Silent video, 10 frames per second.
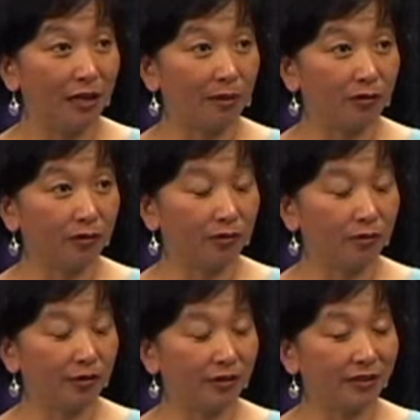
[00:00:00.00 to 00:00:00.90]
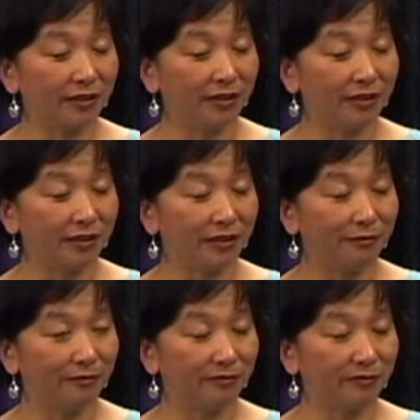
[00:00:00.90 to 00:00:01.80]
I'm going to put this
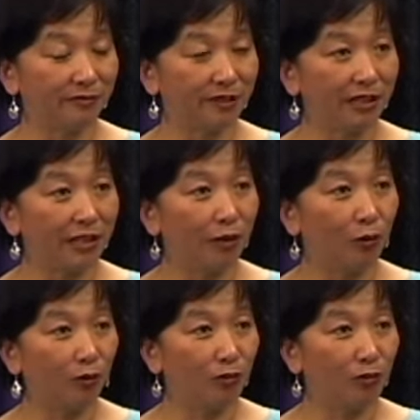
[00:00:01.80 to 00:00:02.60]
um, old